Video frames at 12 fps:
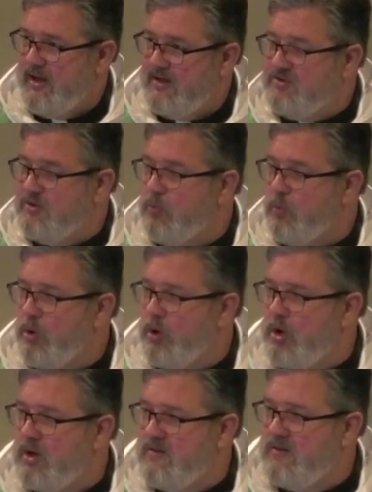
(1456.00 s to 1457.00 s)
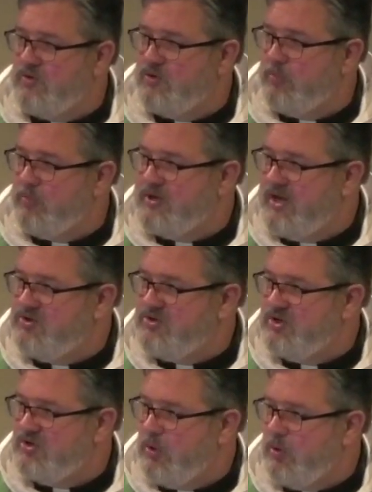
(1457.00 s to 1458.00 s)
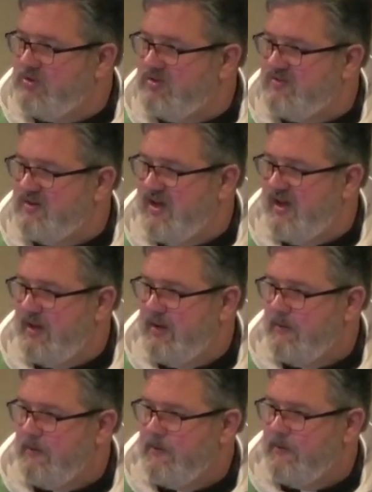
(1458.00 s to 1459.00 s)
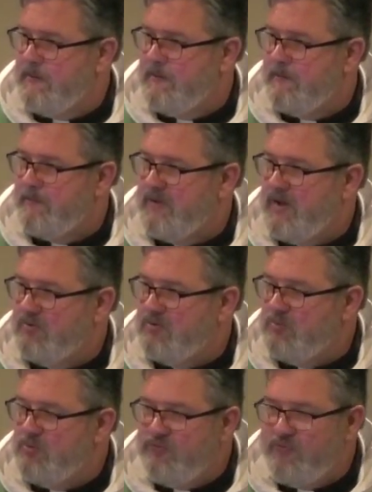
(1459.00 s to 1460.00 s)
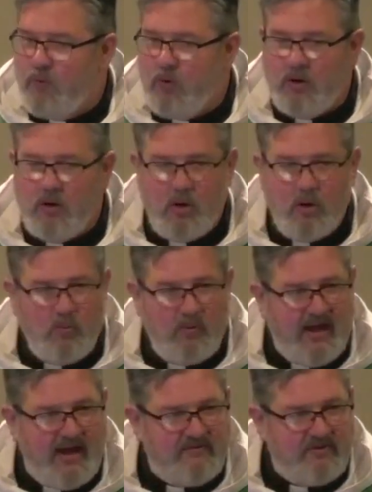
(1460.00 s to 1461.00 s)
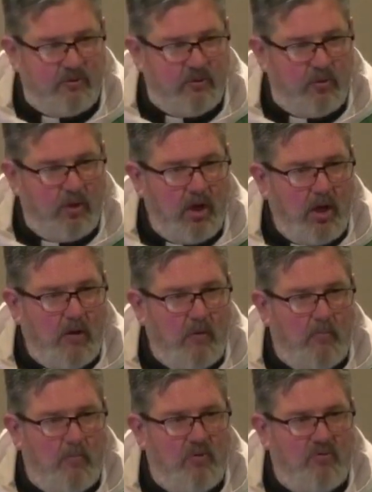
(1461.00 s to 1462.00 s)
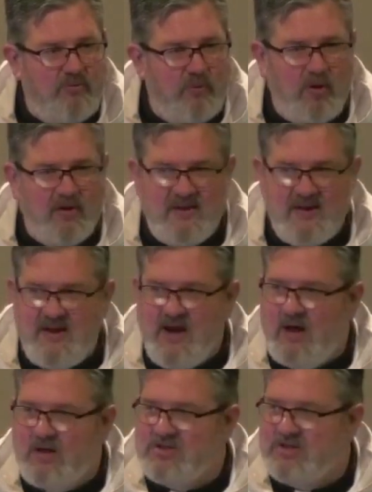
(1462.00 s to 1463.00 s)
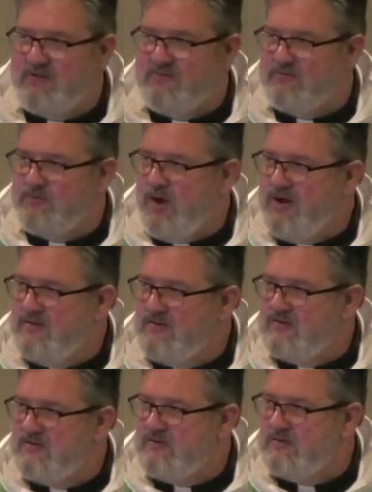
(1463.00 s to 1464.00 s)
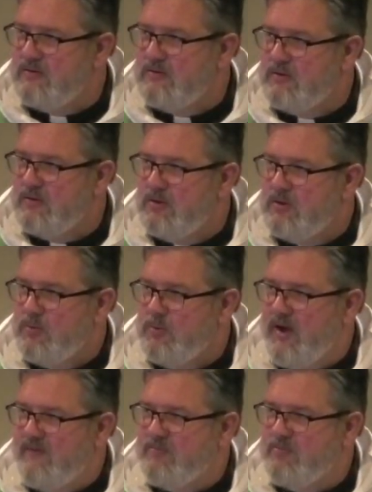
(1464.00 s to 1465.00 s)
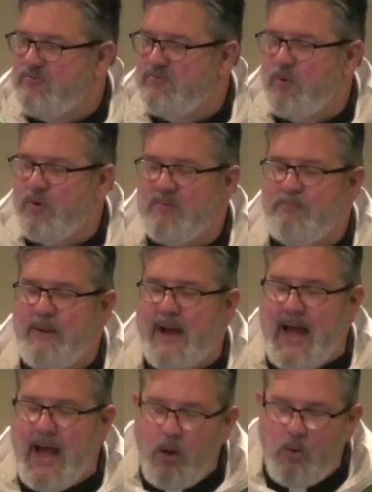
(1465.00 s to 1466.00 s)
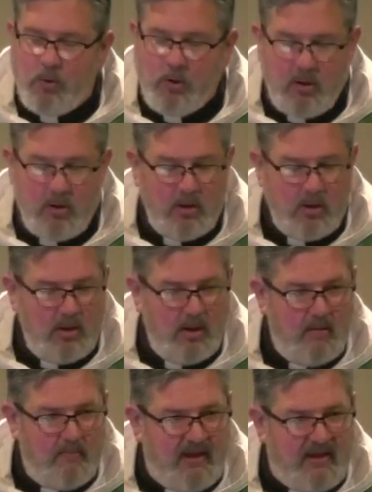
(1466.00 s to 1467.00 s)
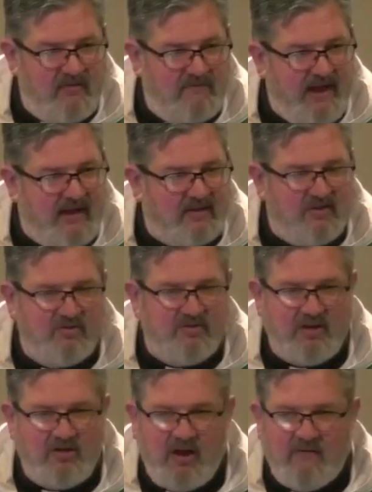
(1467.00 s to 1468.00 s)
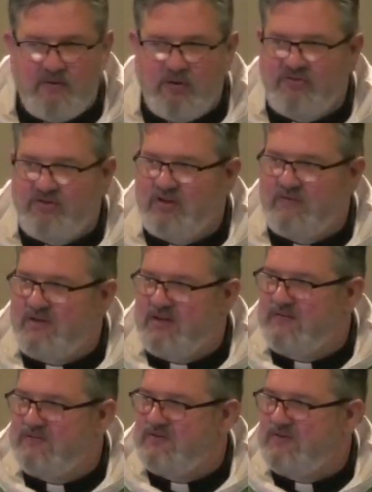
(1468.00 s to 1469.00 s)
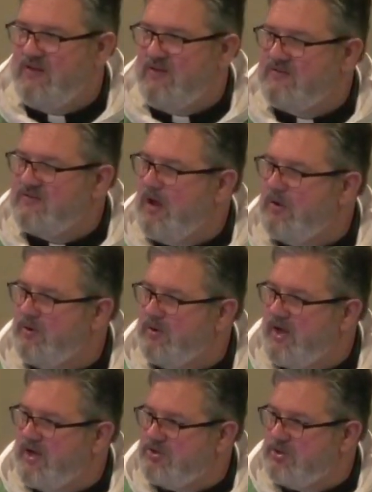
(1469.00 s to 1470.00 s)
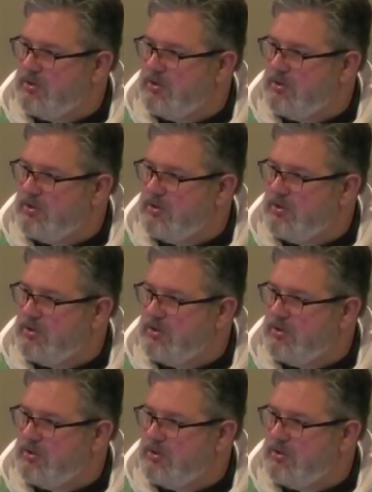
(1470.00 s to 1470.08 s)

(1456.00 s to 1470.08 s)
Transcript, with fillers: the word and the interpretation told us today, as we move forward, we have to move forward in the knowledge and love of Christ. We have to move forward empowered by the fact that there's a diversity of gifts in this congregation.